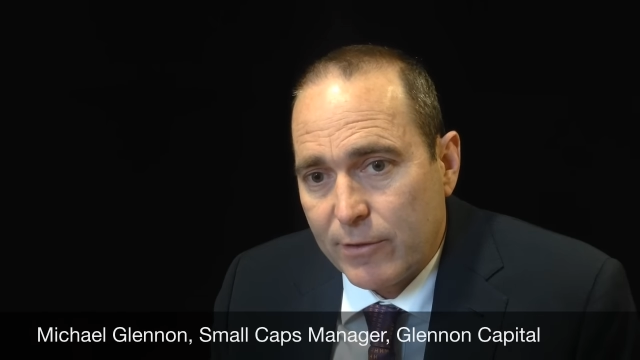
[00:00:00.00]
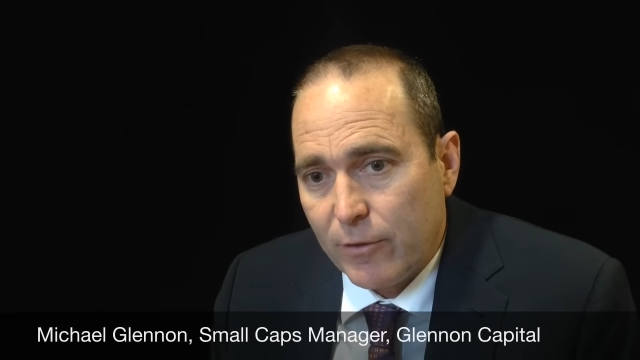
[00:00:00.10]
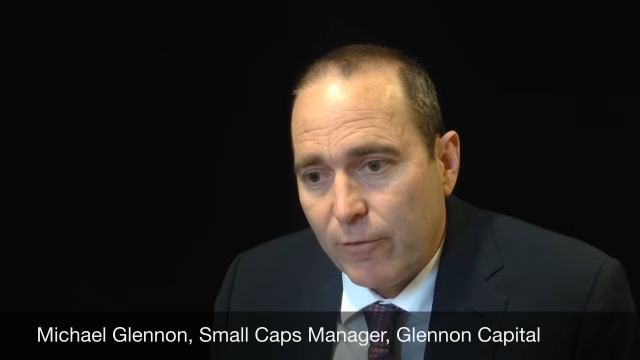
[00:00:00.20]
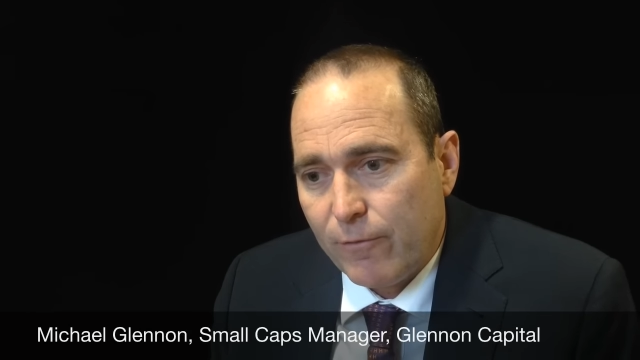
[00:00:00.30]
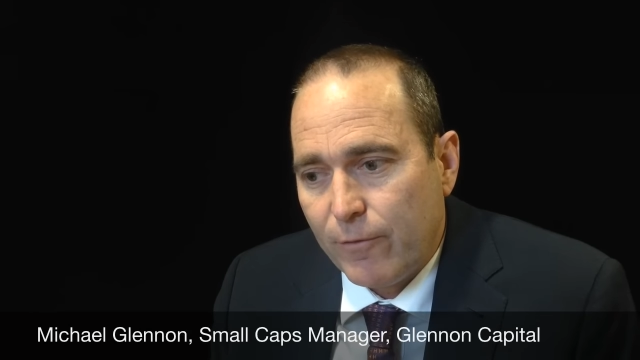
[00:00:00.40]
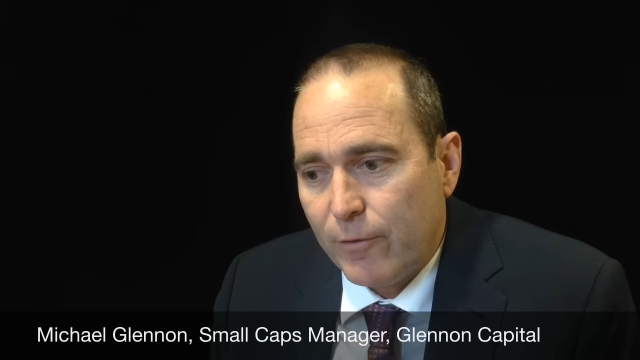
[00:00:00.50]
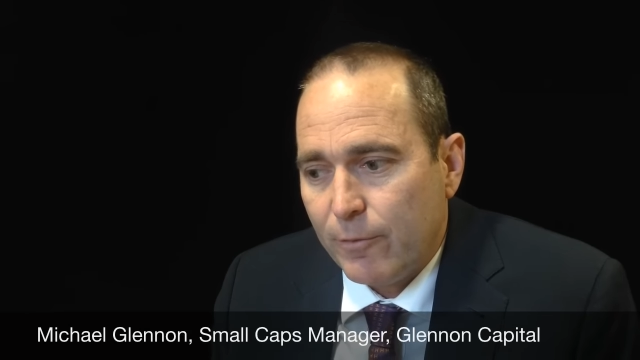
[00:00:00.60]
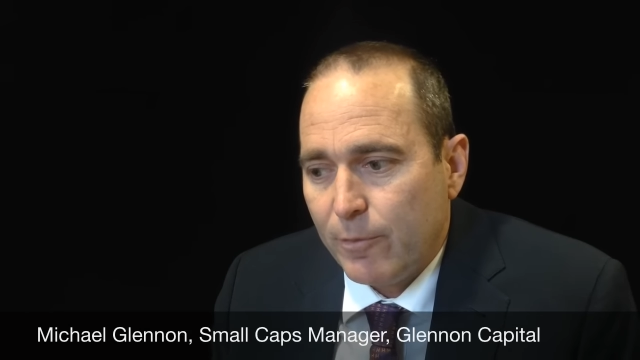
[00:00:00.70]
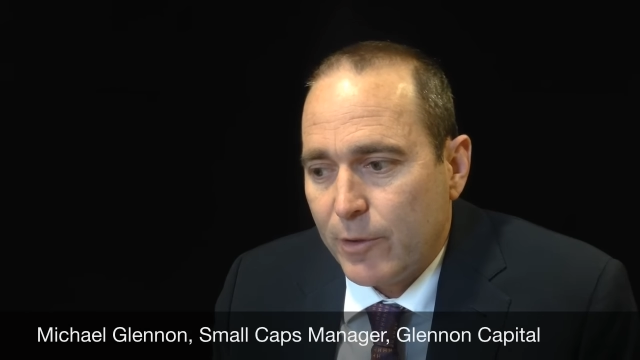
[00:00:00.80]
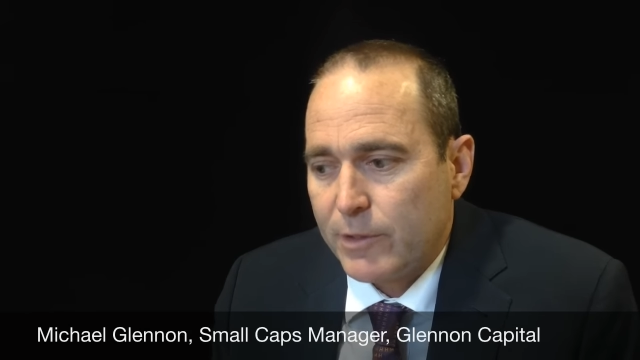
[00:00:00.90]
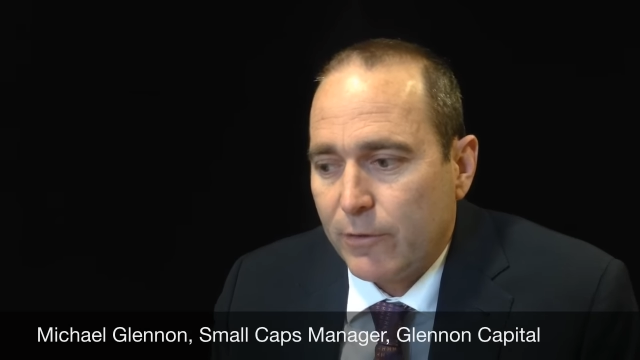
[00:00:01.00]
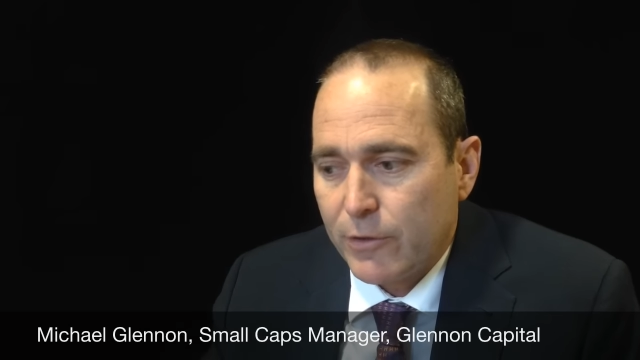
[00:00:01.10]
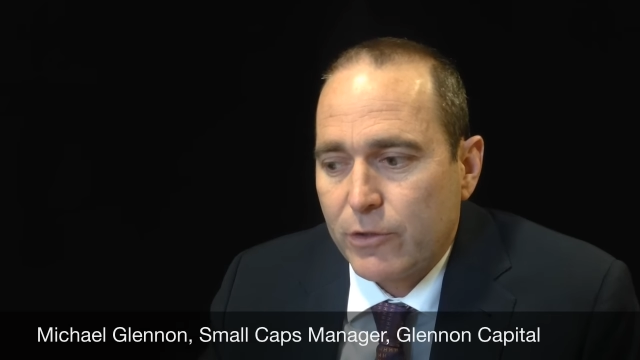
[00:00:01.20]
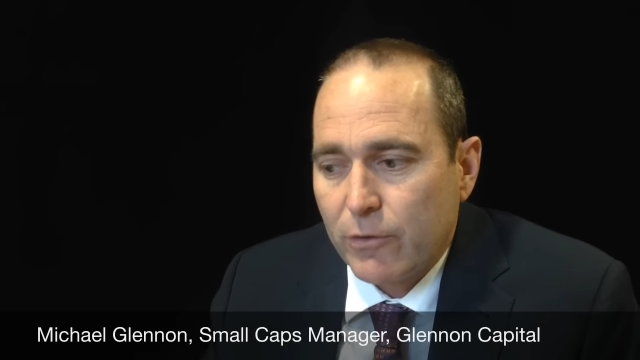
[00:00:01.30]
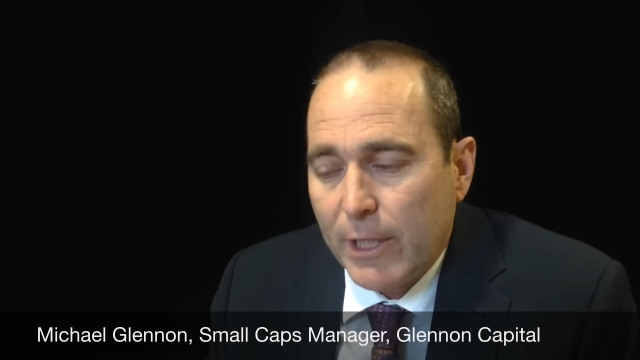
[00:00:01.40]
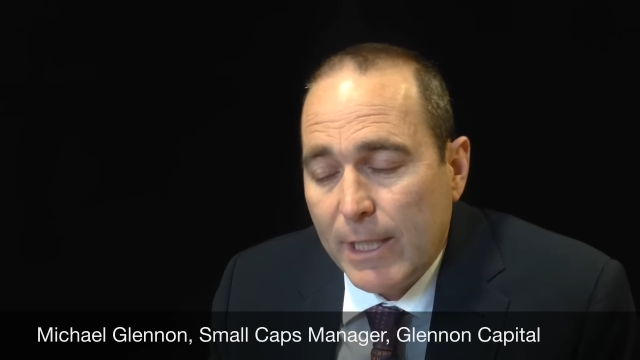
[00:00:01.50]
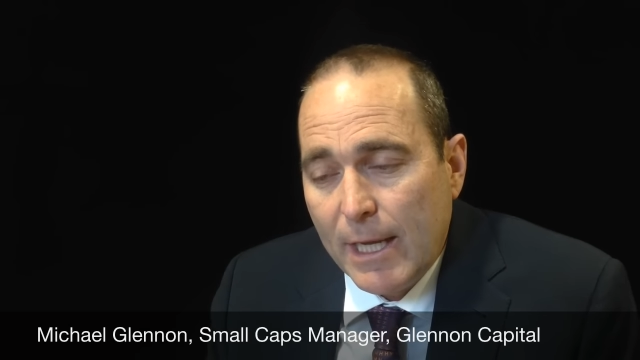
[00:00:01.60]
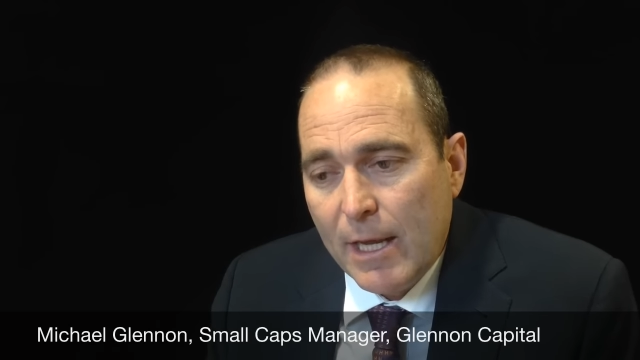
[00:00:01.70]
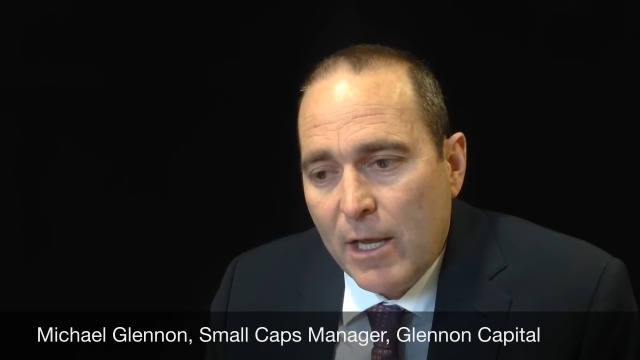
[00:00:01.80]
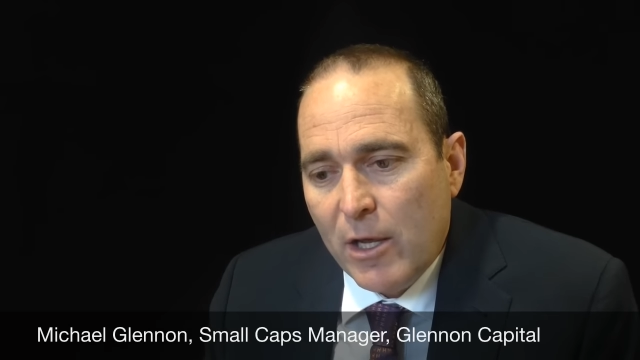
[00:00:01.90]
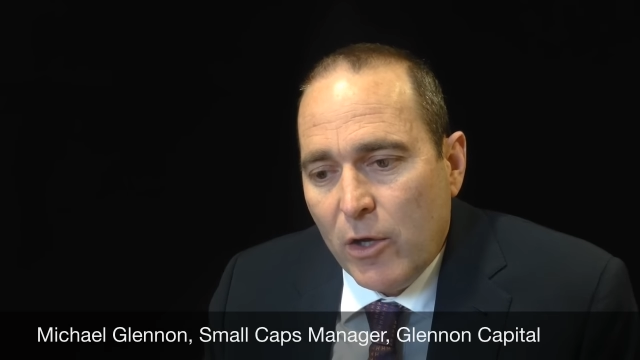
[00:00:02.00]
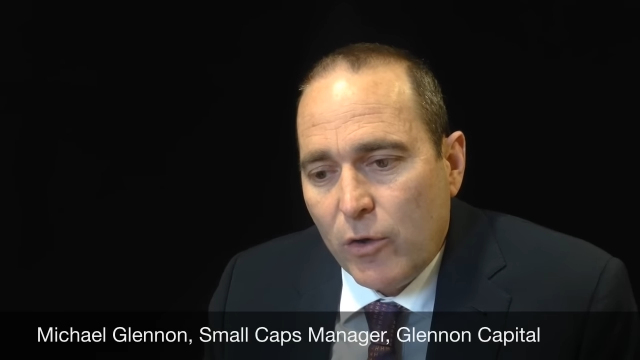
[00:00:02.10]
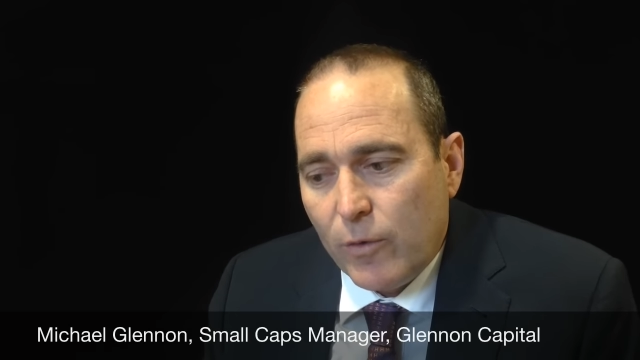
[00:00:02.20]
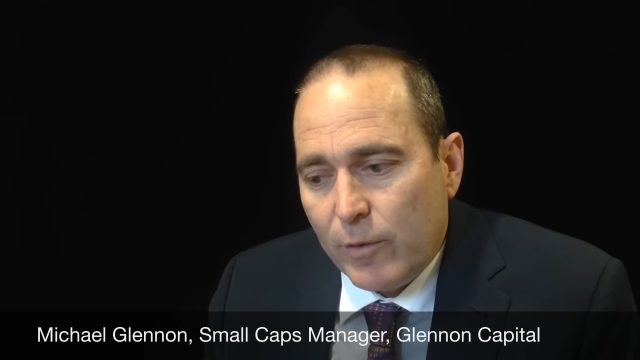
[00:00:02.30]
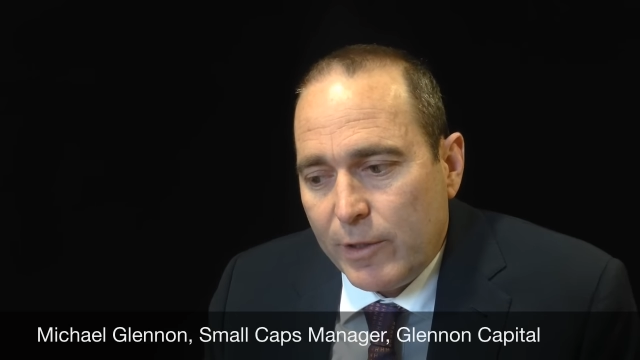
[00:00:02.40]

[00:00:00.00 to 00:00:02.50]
So for the person on the street who